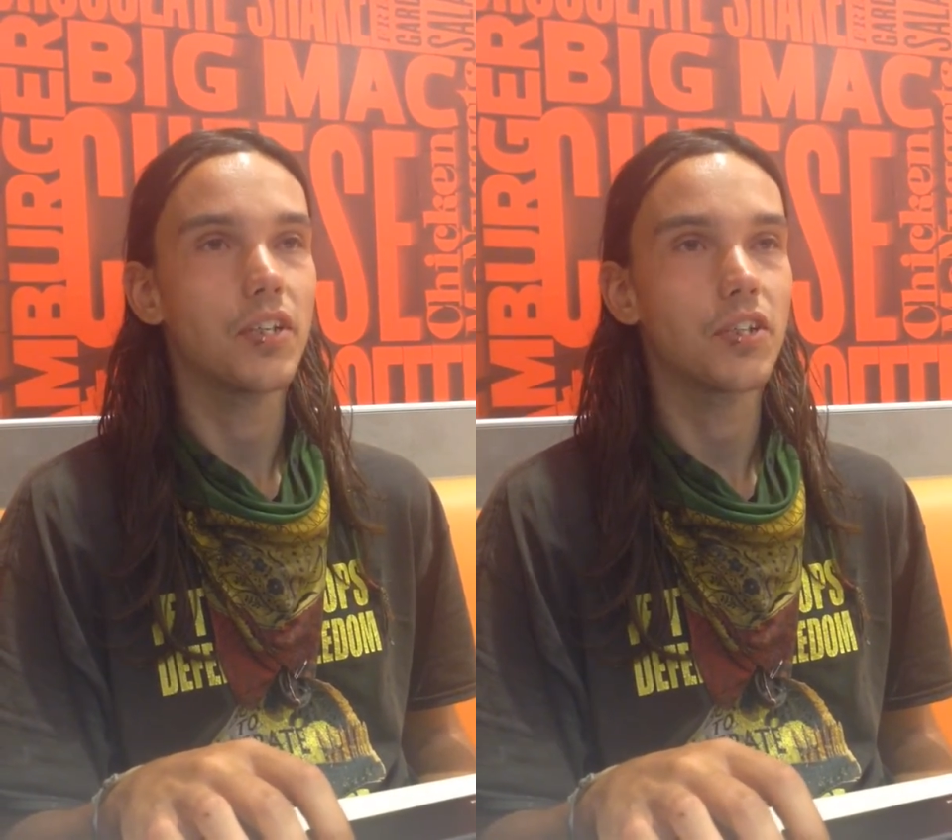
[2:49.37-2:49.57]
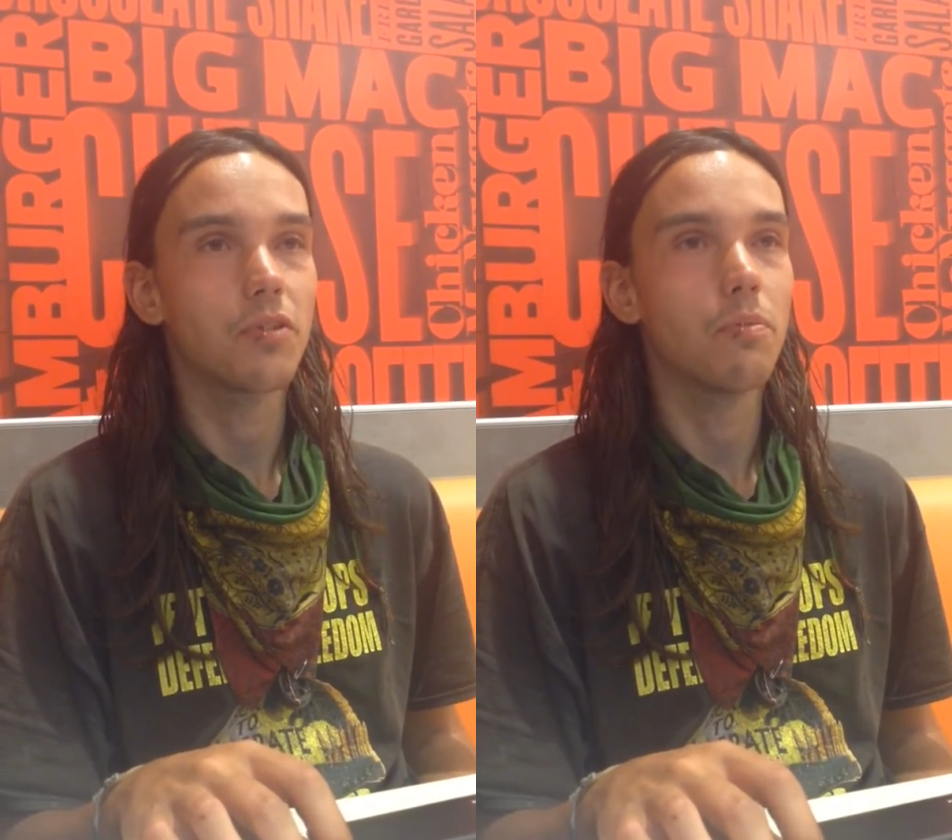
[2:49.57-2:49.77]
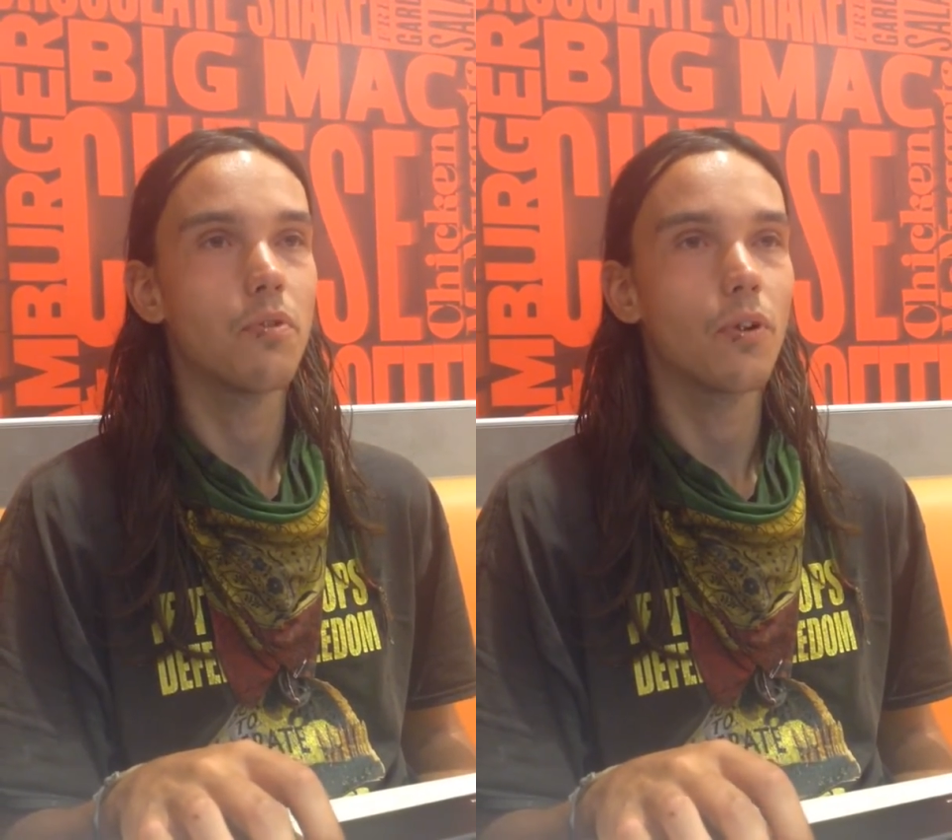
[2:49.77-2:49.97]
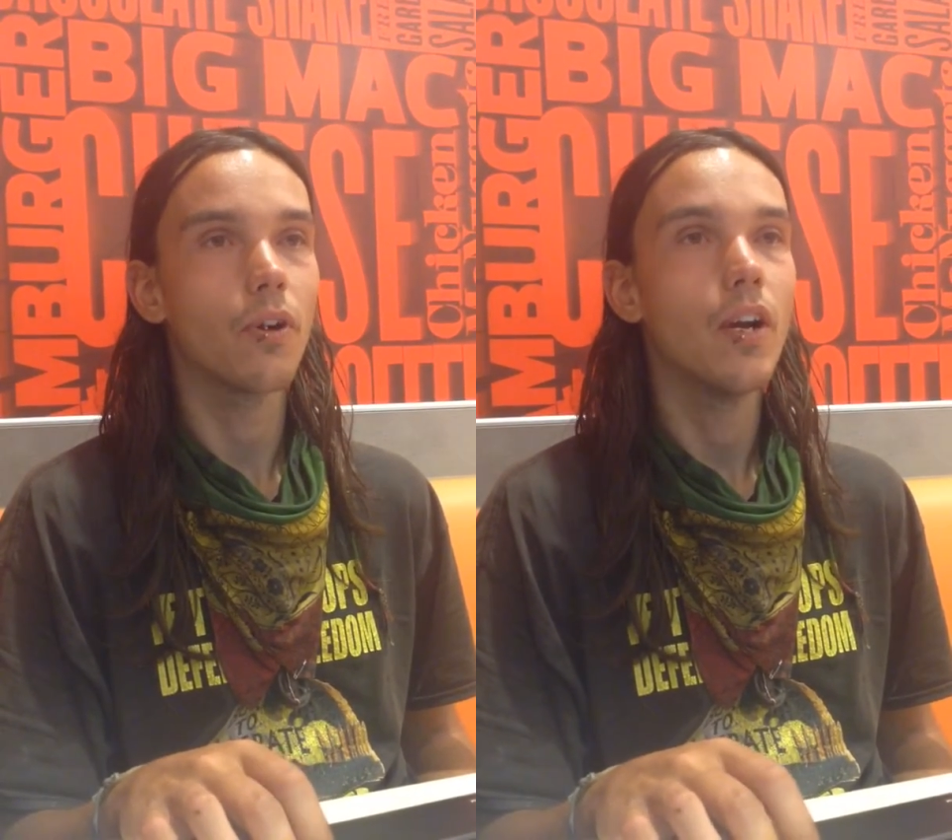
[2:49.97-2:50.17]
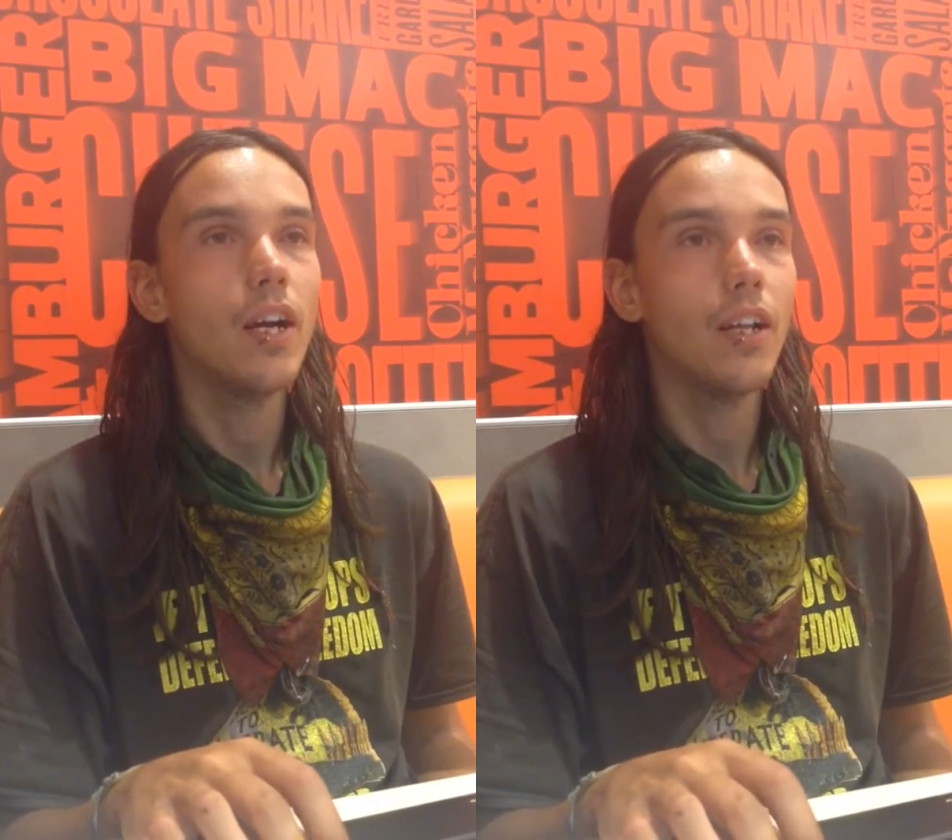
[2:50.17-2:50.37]
It's just
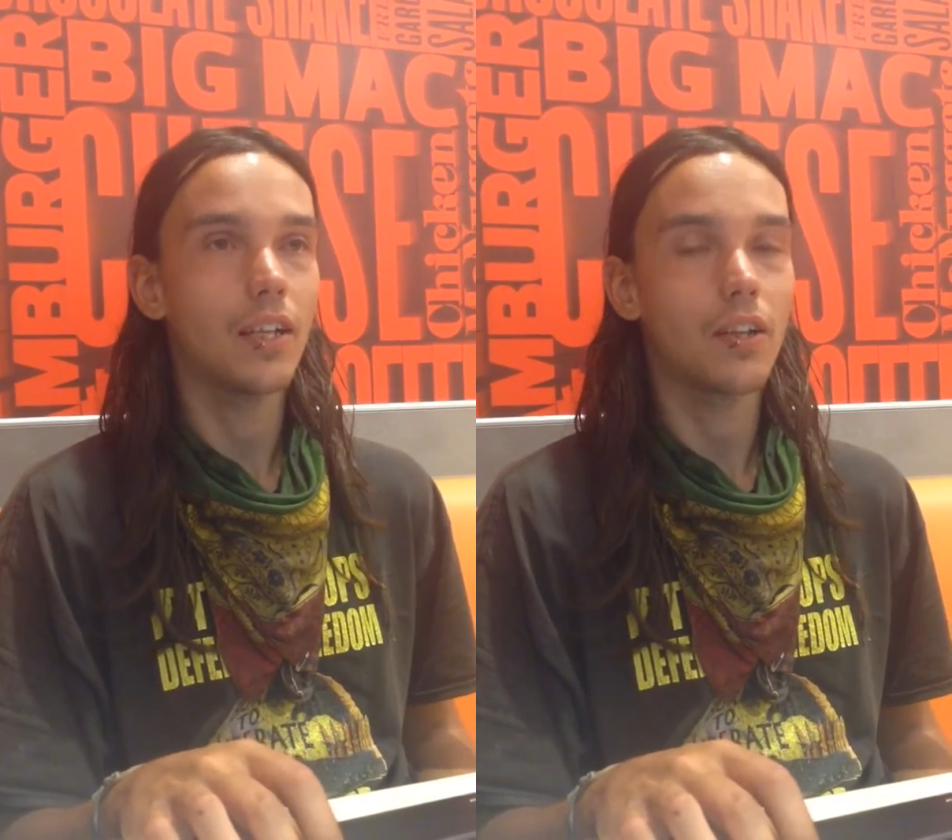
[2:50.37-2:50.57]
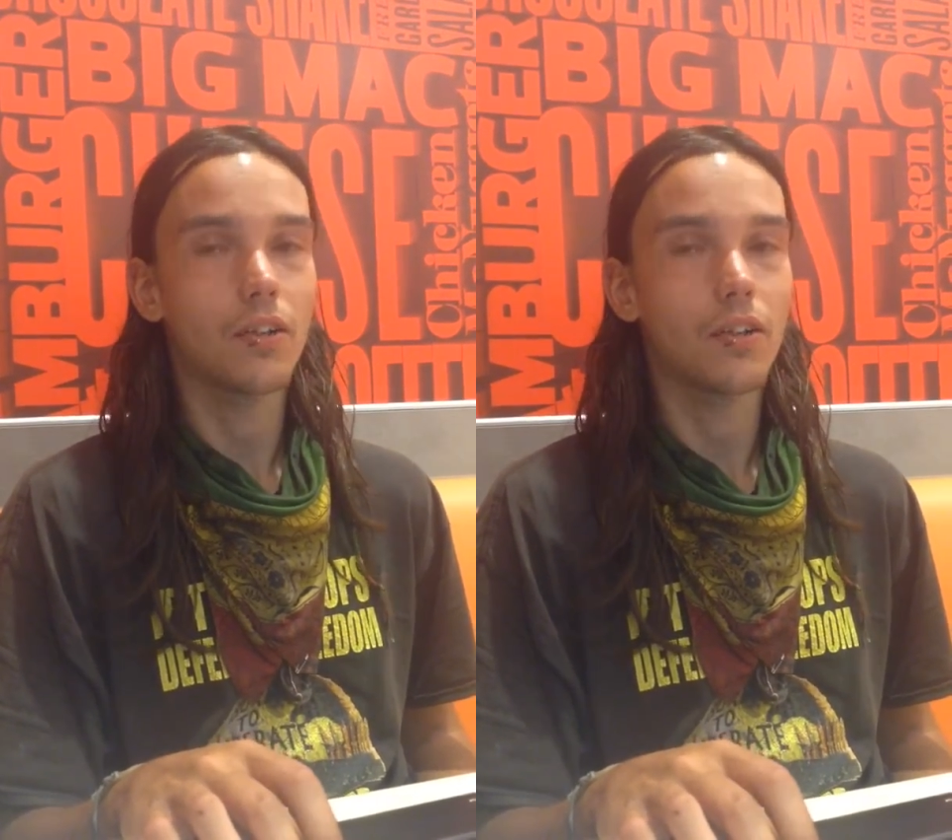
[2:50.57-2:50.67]
more like